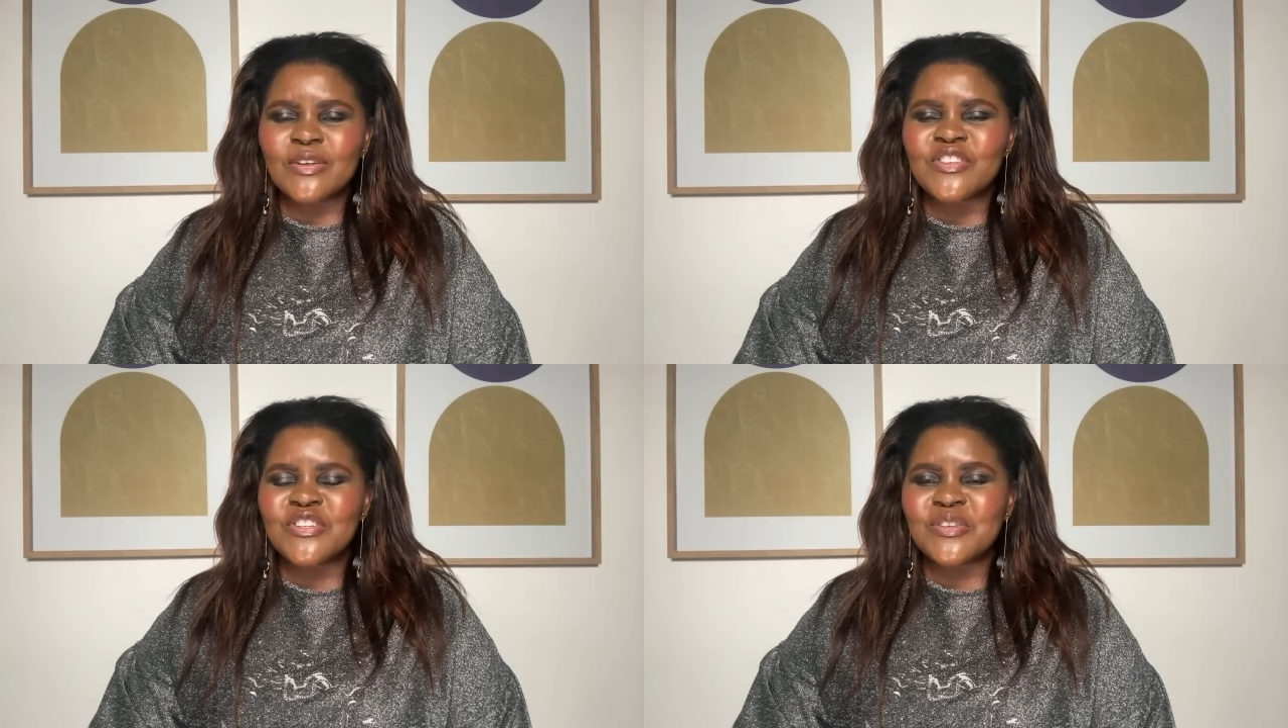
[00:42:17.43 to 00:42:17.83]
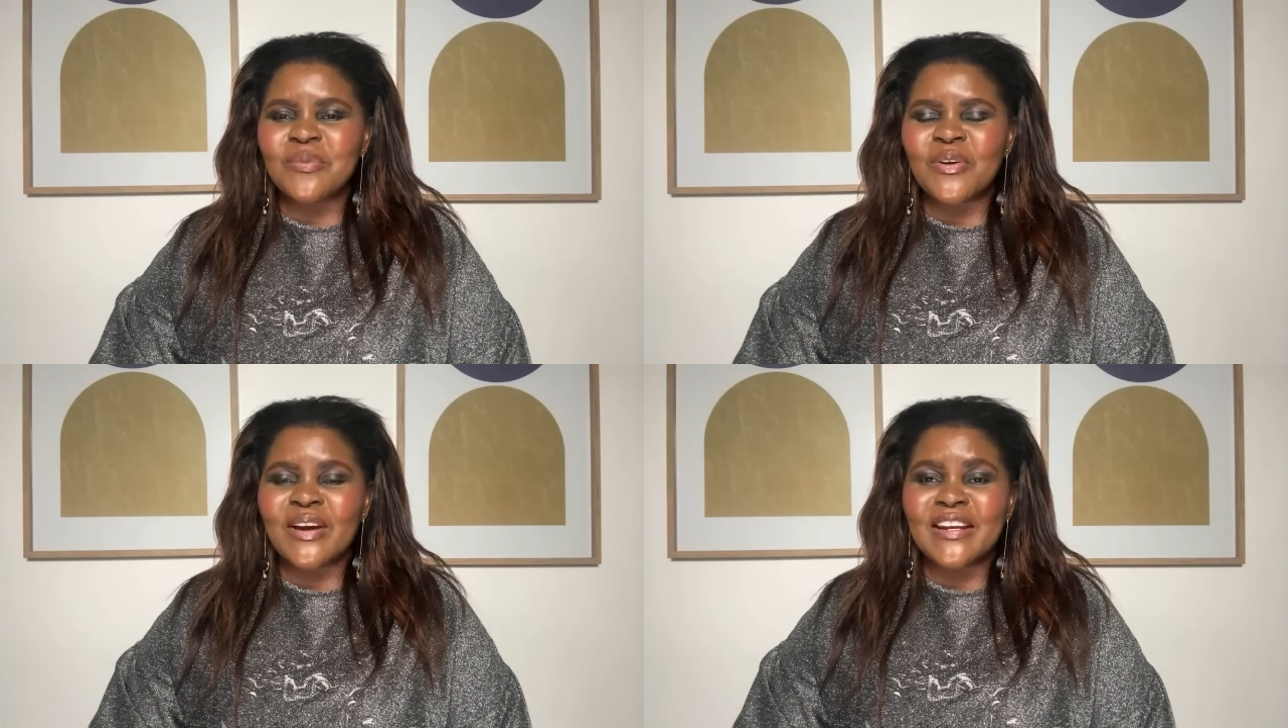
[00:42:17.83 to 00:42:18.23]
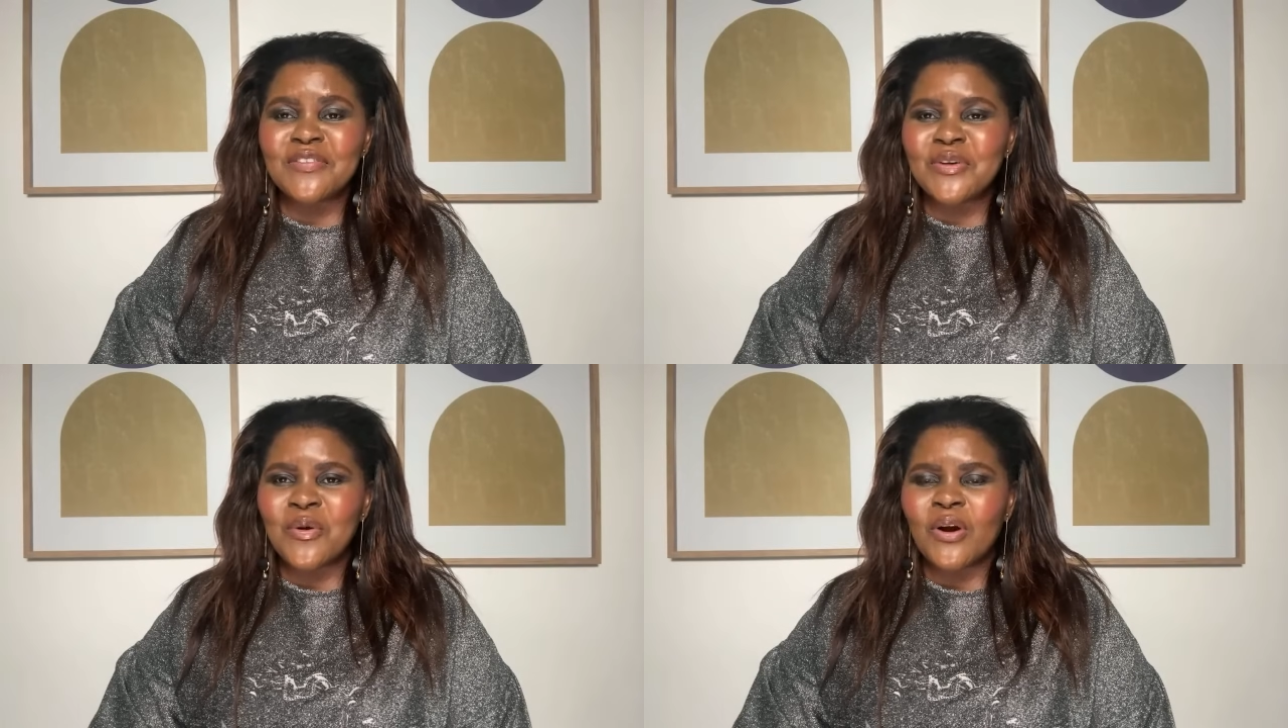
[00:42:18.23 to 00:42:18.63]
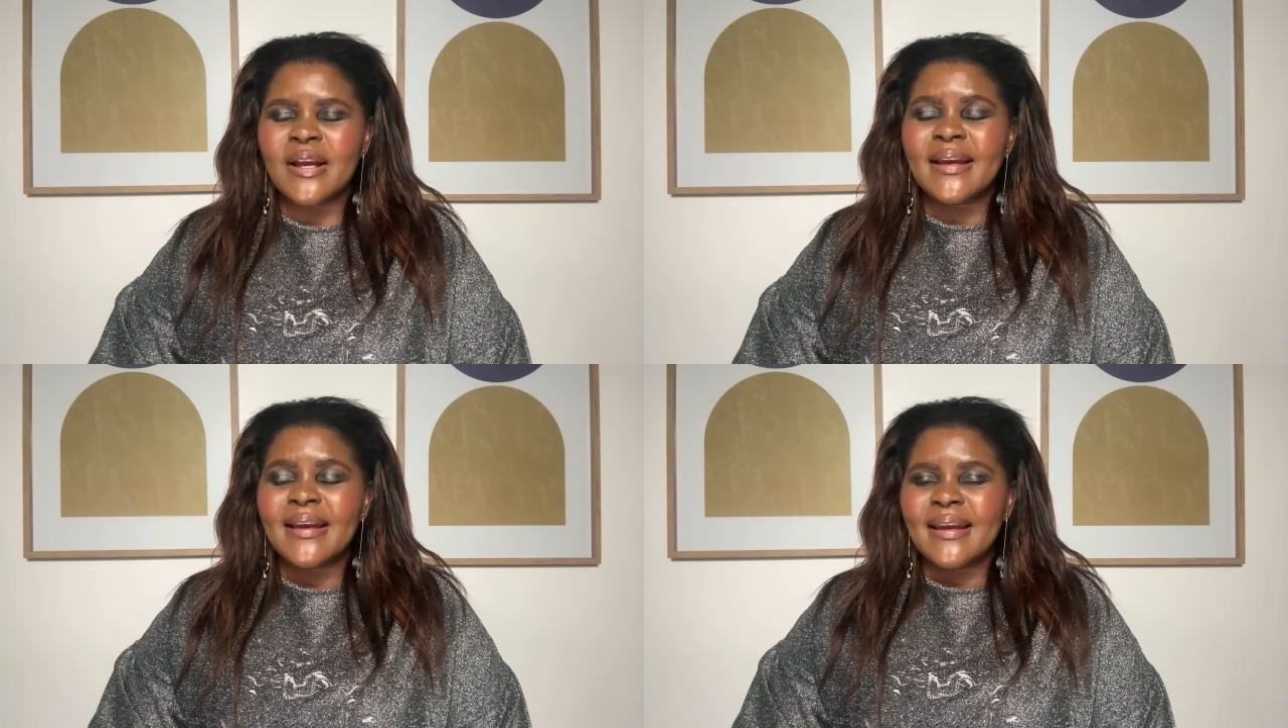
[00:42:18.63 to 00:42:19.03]
I'll see you tomorrow. I love you all.
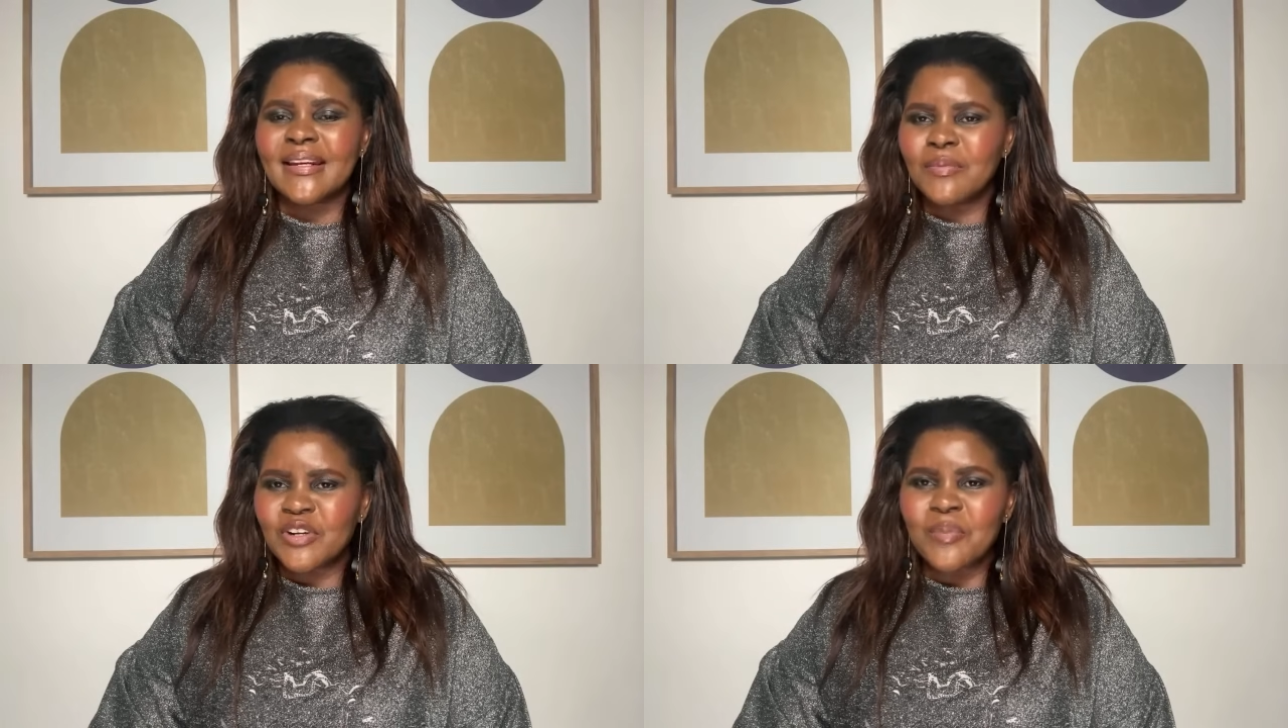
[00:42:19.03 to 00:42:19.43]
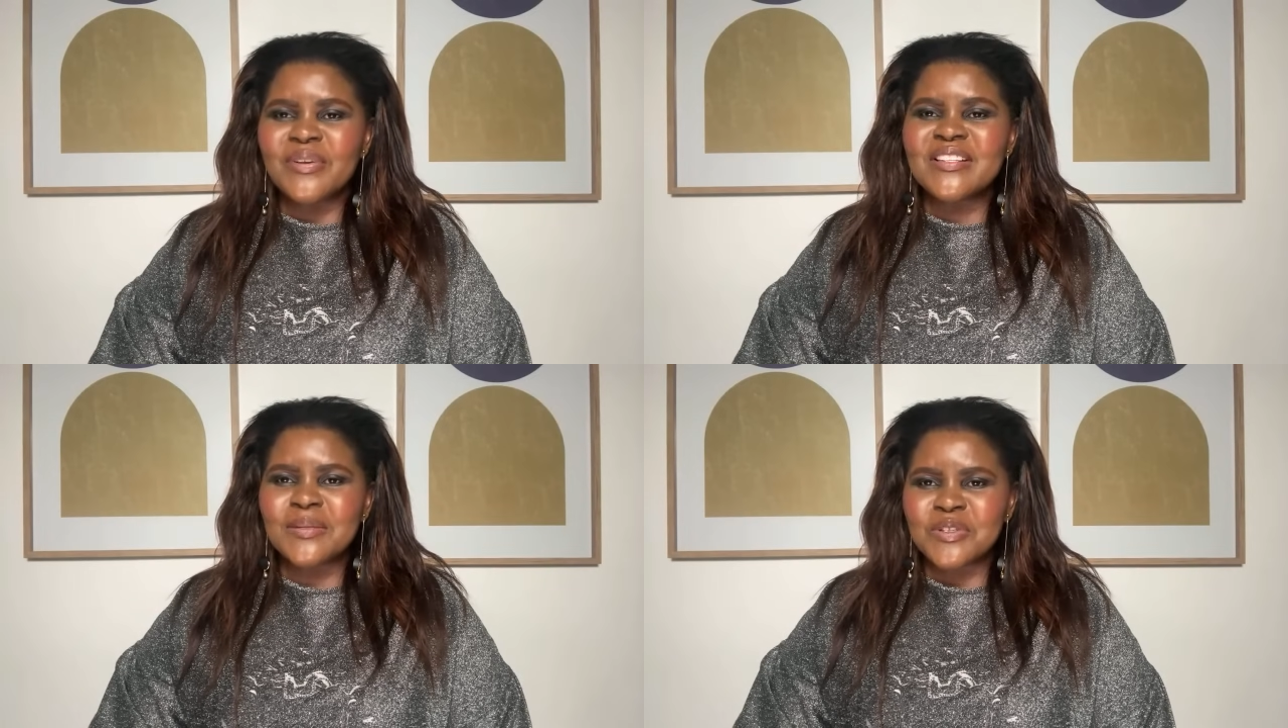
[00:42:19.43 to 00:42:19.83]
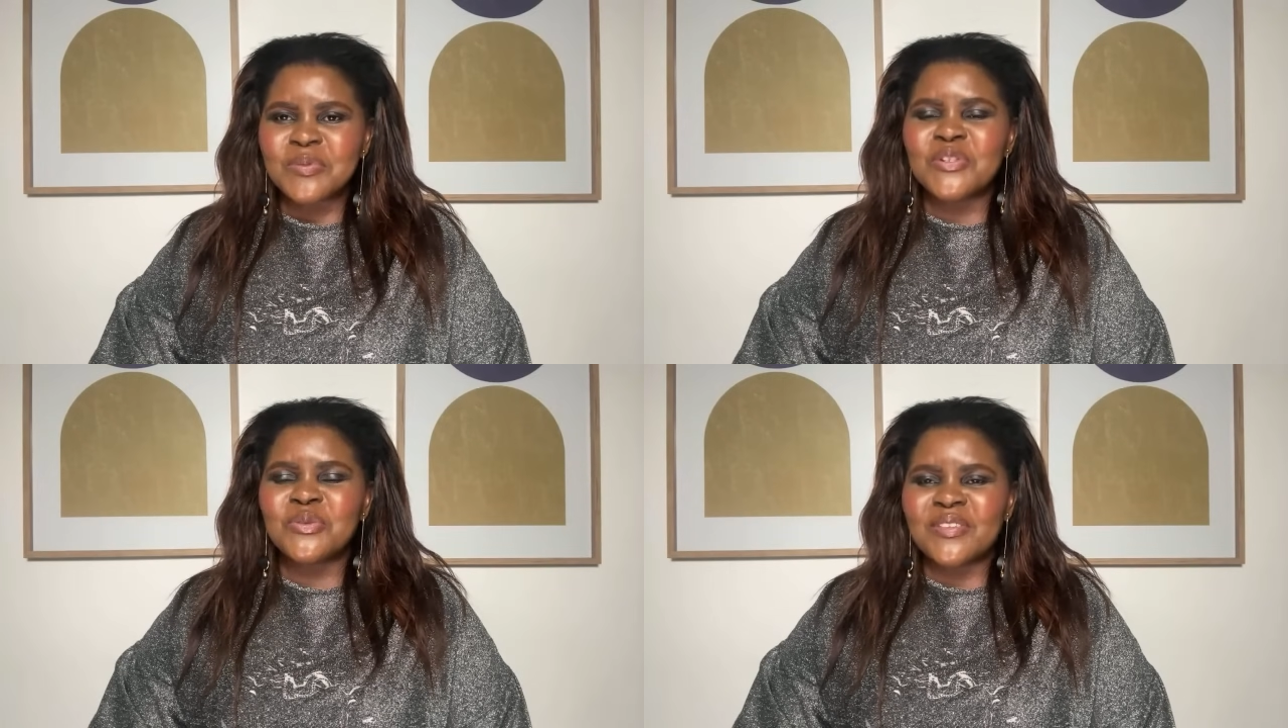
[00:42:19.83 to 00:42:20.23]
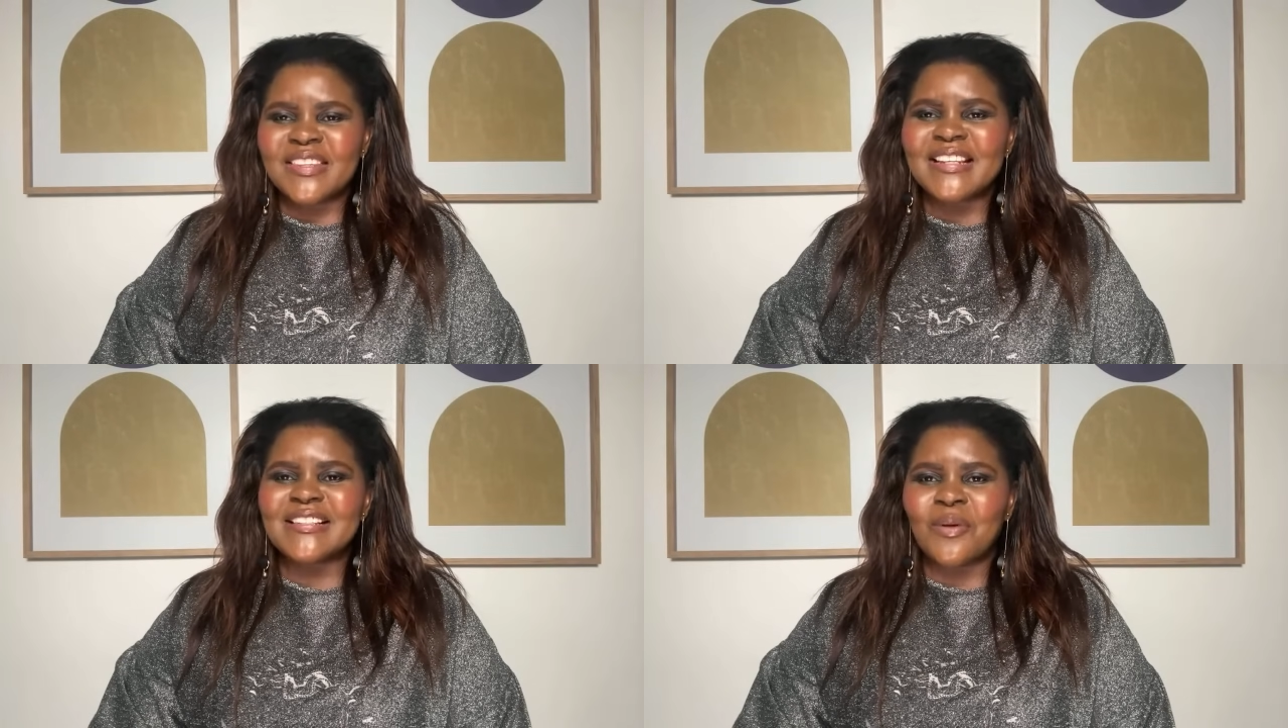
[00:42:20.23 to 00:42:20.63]
And I'm going to bring some spiritual things